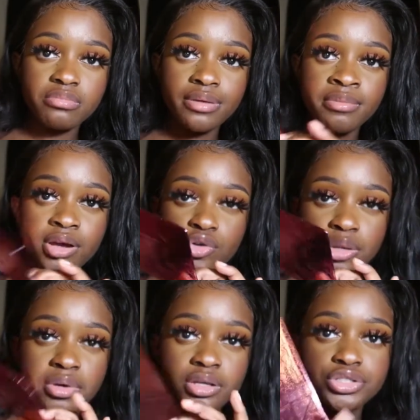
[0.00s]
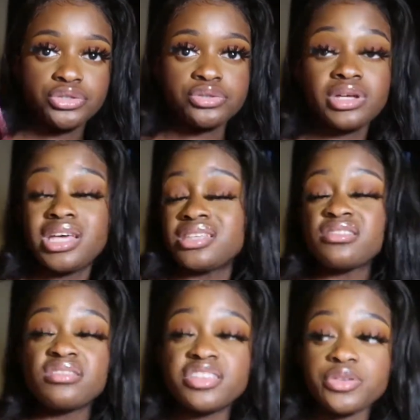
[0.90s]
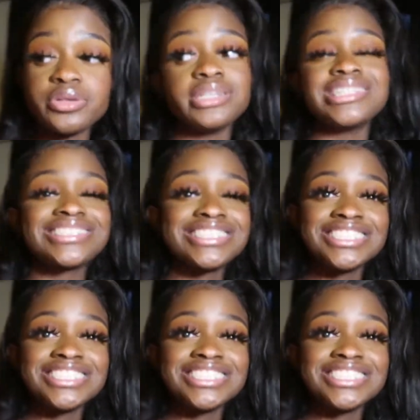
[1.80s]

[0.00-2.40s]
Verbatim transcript: maybe my grandma too it's only three